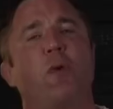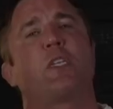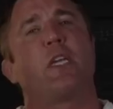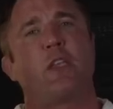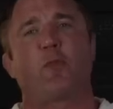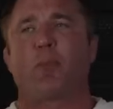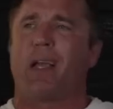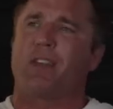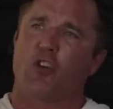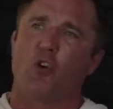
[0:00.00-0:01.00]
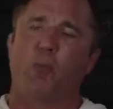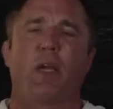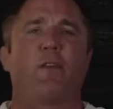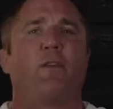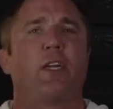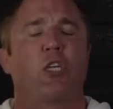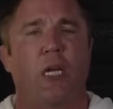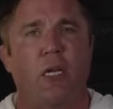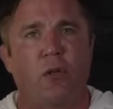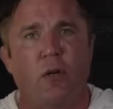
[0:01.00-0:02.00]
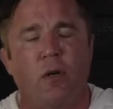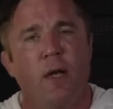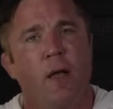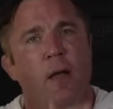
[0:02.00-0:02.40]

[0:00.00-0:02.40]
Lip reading: he's getting his brands. There's no plan to fight Chandler.